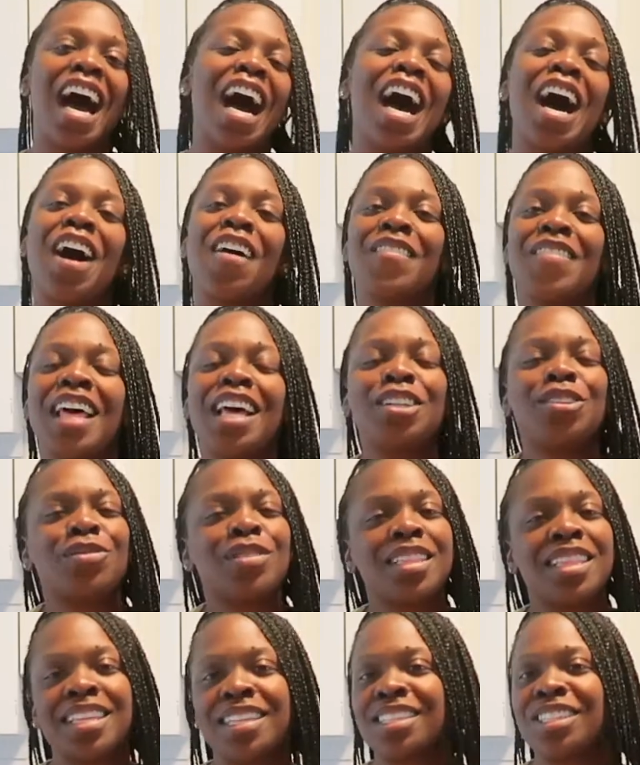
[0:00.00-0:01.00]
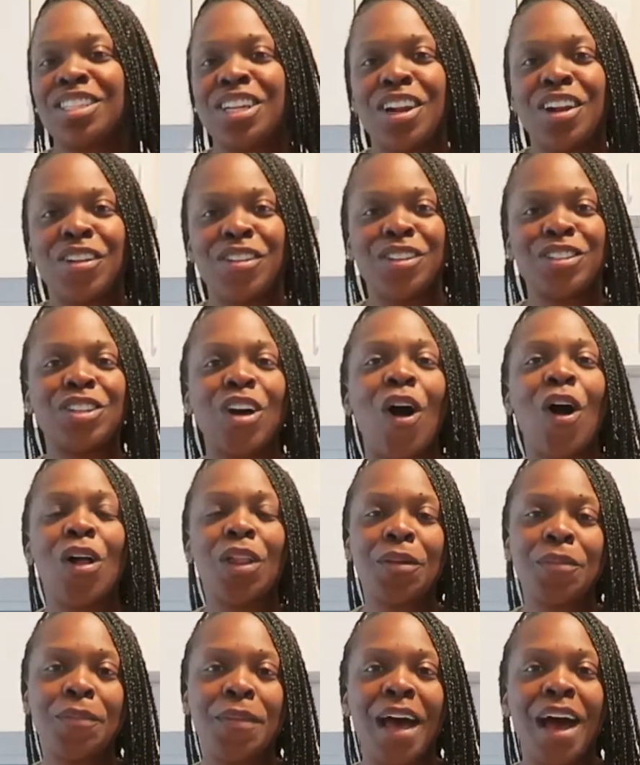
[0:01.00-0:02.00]
That's what this channel is
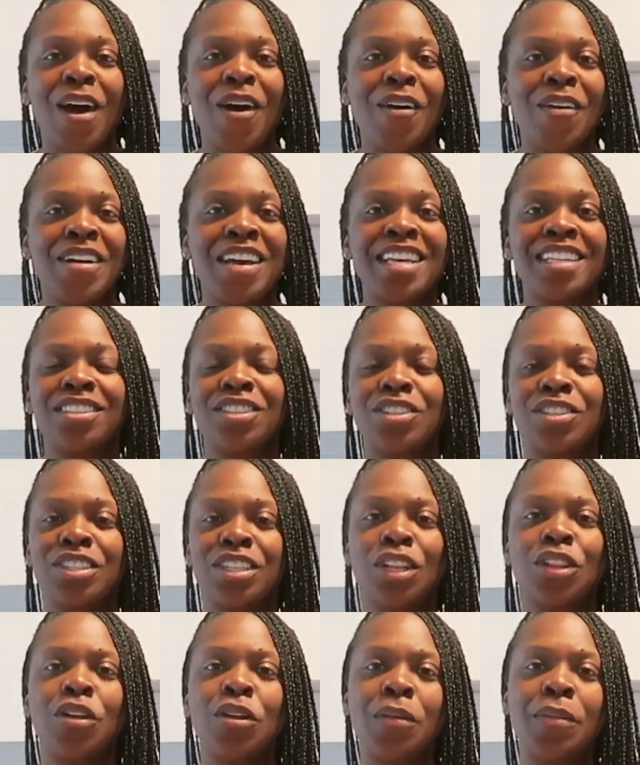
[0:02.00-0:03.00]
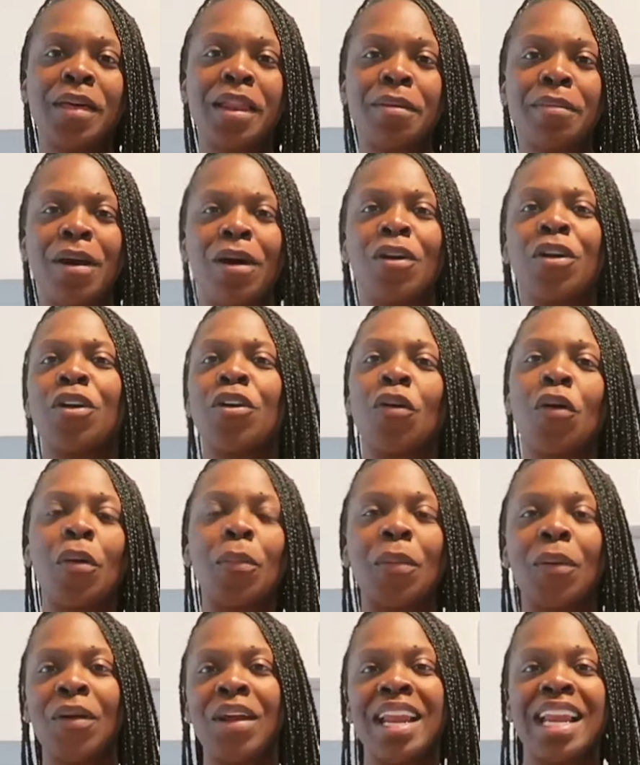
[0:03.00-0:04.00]
all about, is just a little bit about
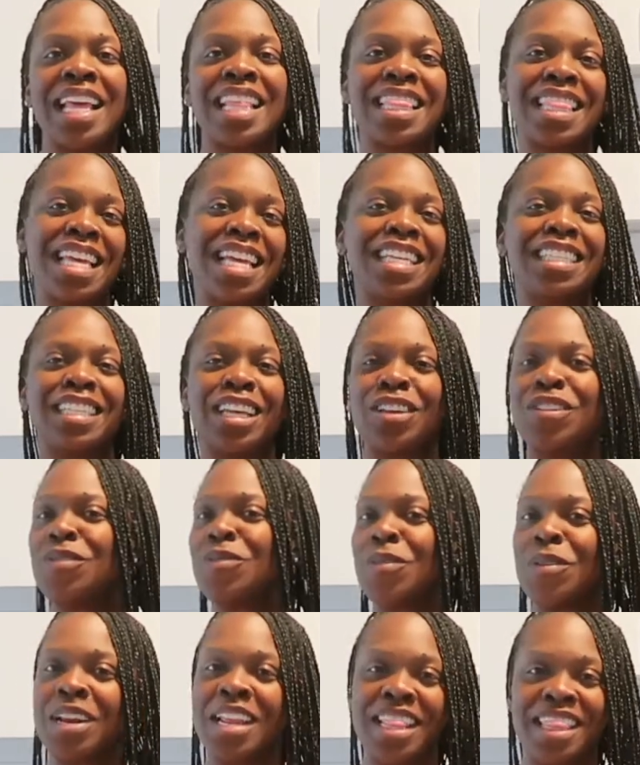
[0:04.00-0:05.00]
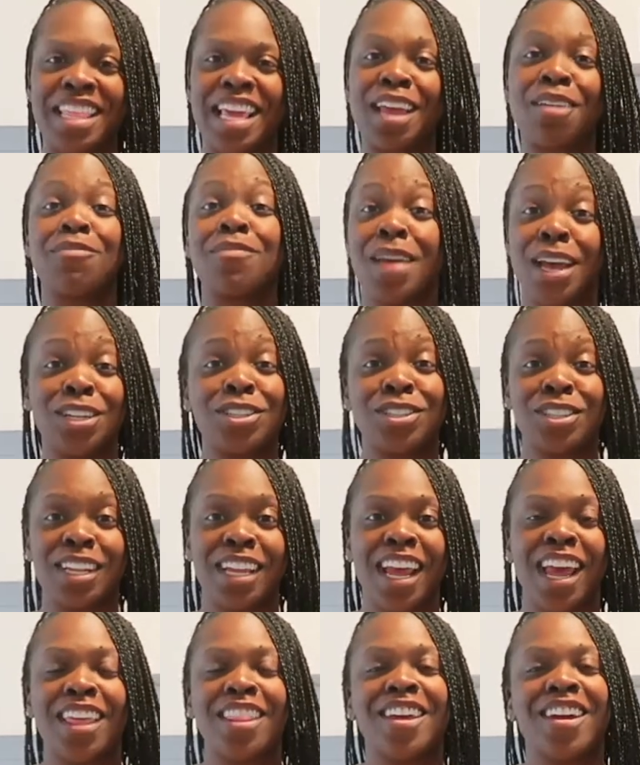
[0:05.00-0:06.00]
incorporating things that you wouldn't think mesh
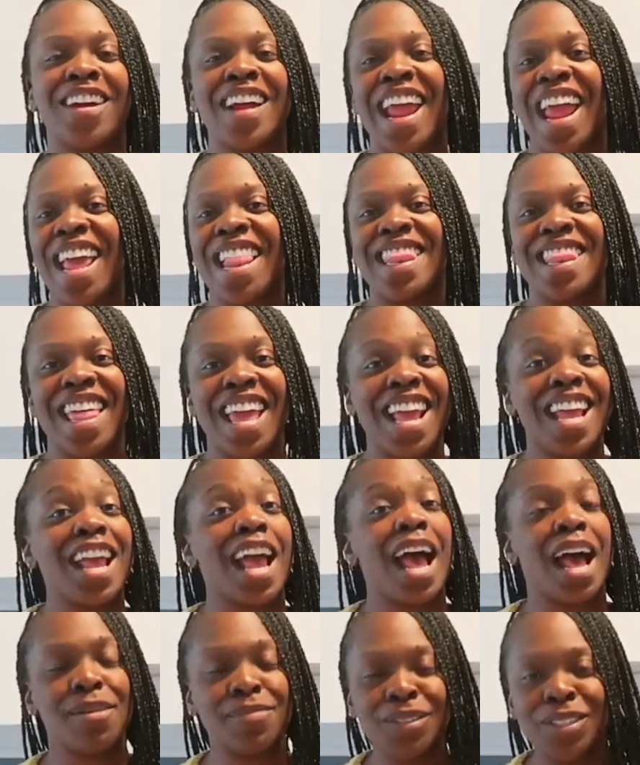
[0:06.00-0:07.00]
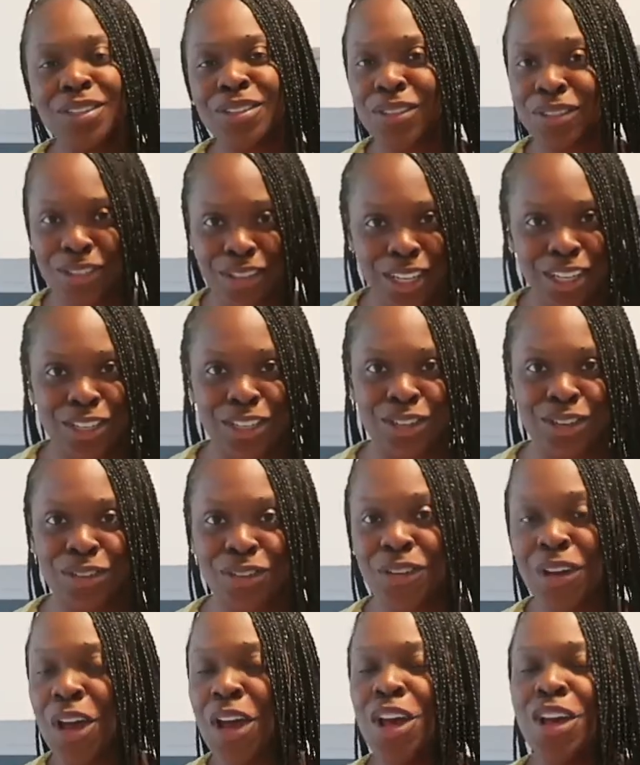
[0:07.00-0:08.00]
together, and they absolutely
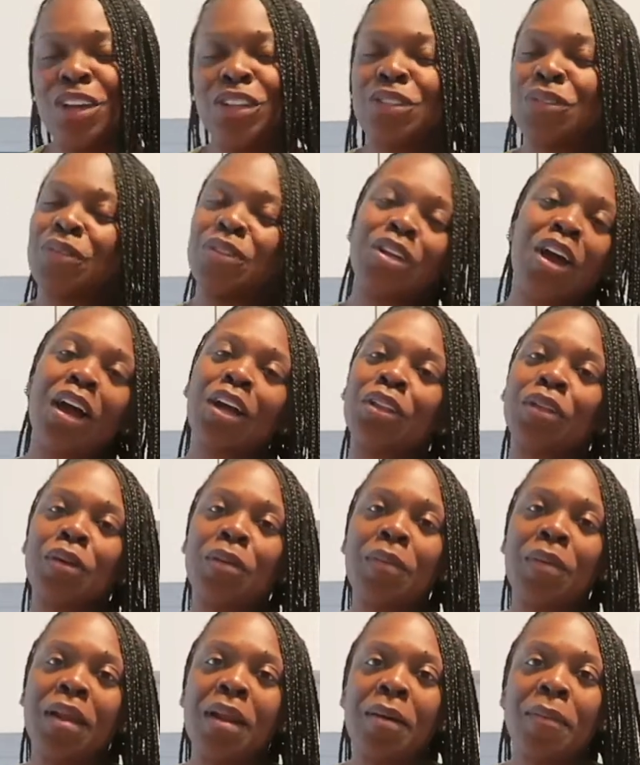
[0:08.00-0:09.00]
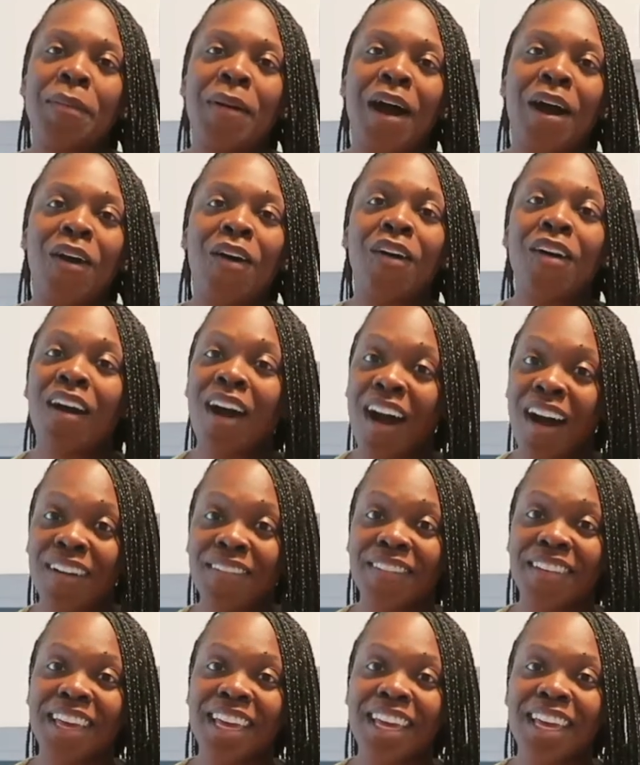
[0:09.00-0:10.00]
do. So we talk a little bit about
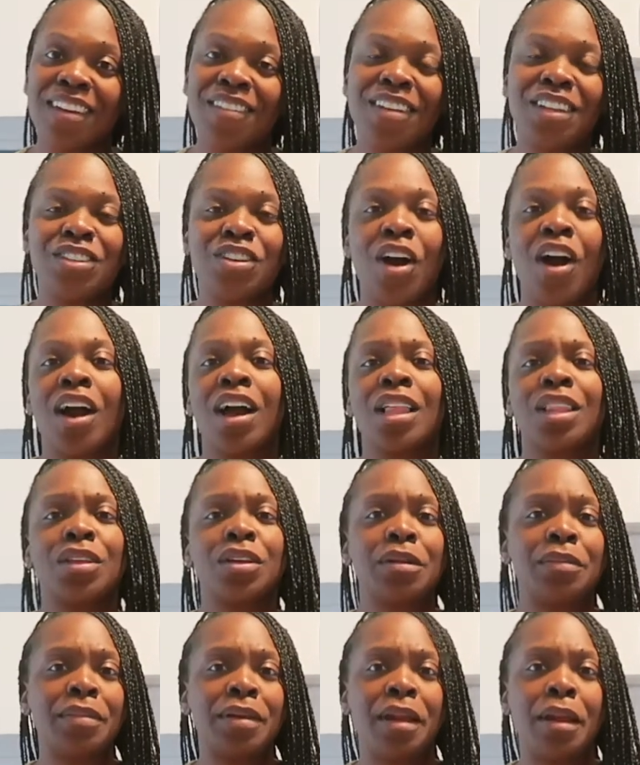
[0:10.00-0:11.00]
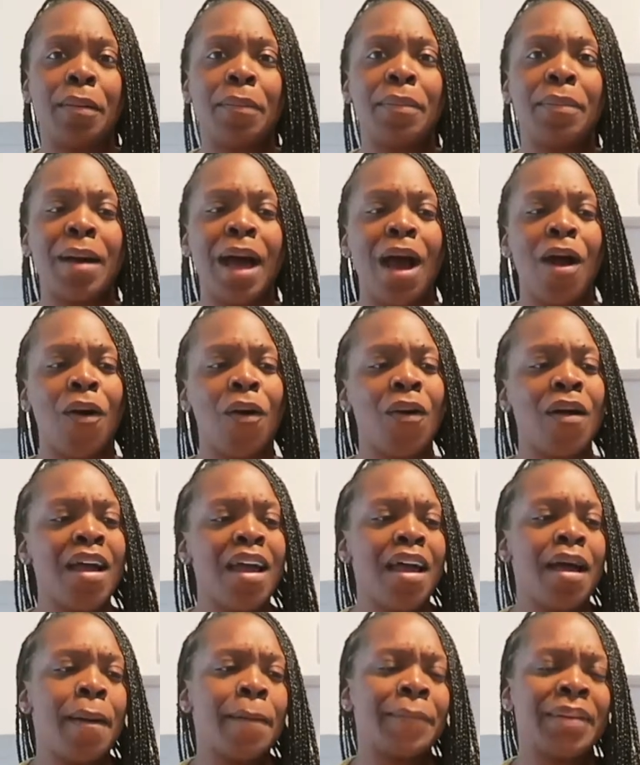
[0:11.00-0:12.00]
coffee, we talk a little bit about
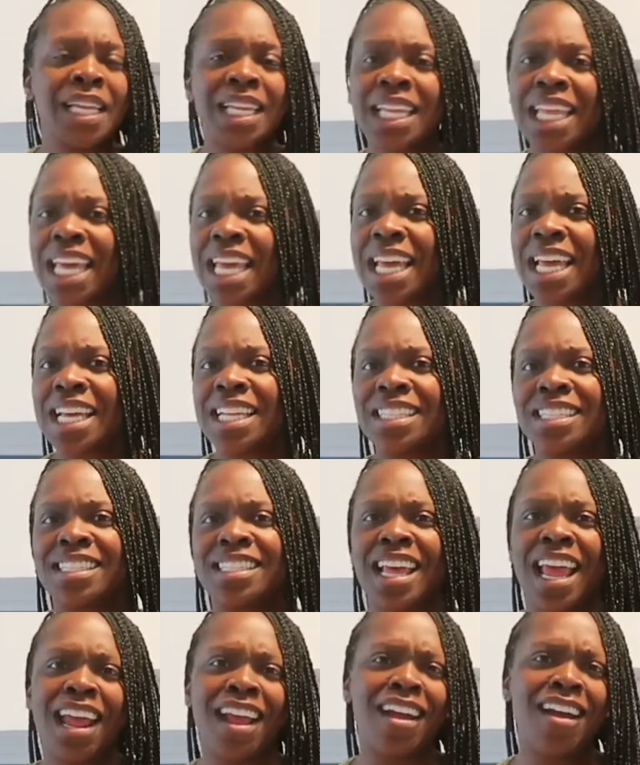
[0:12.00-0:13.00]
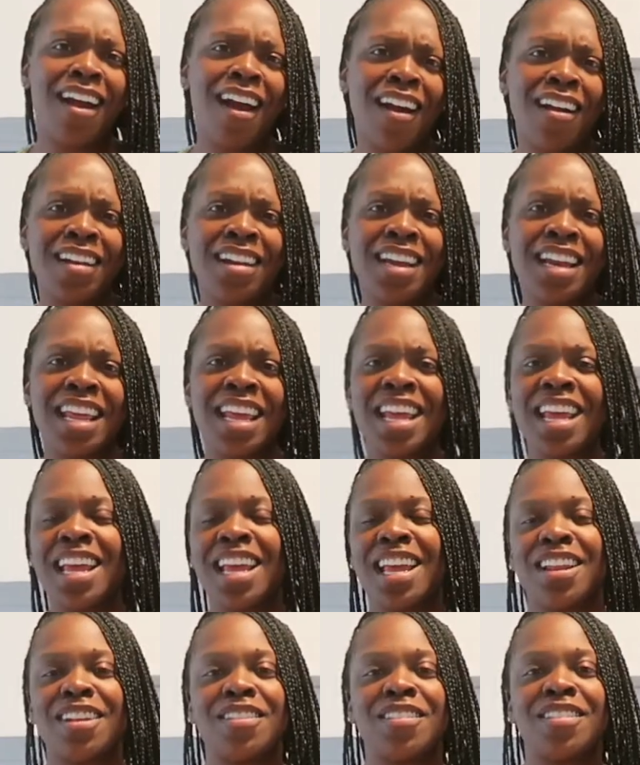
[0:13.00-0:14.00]
plants and
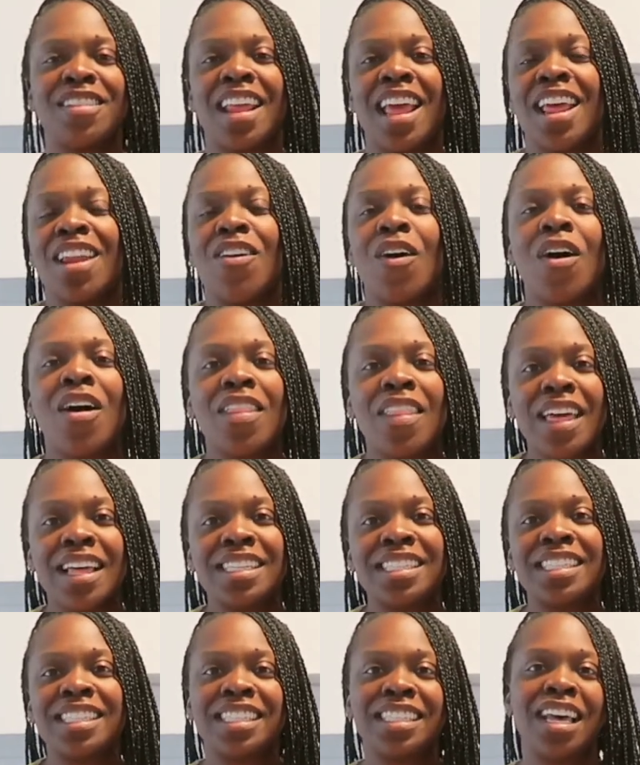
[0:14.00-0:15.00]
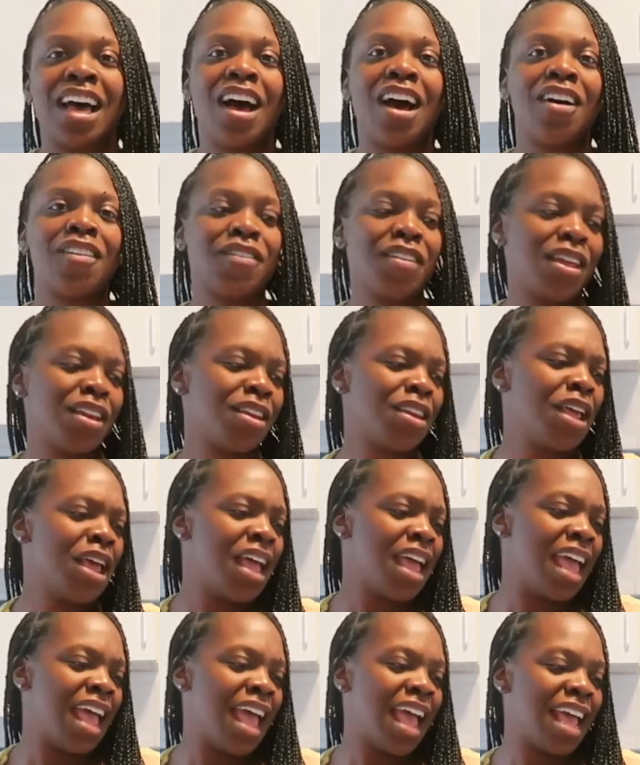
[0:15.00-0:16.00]
gardening and all that stuff,
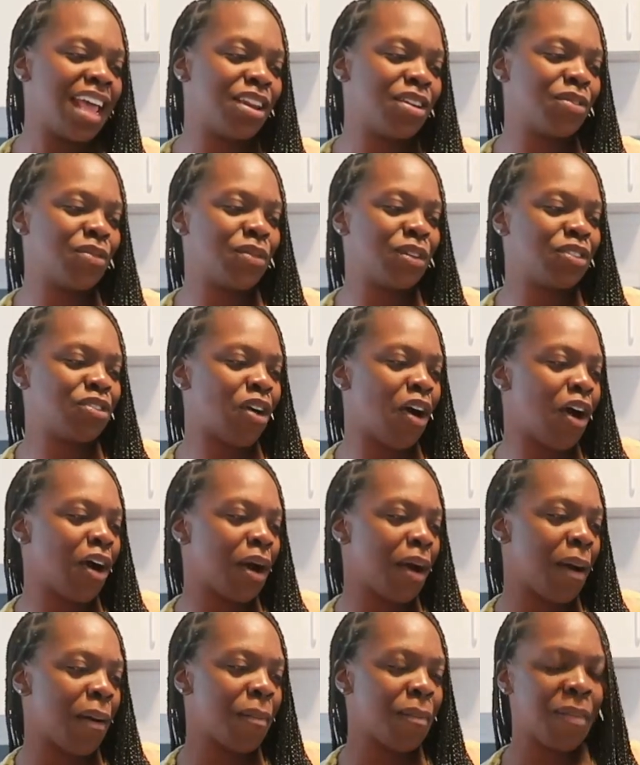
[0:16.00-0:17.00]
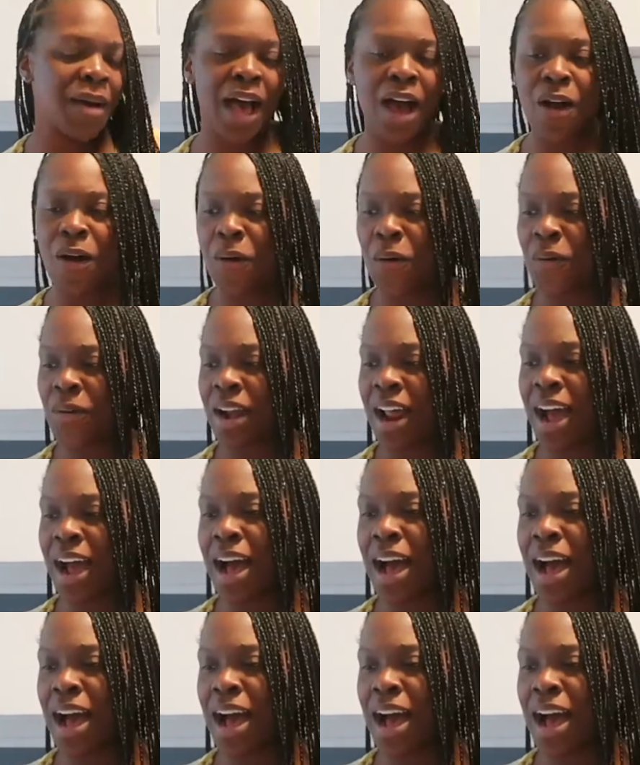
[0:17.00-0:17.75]
and we talk about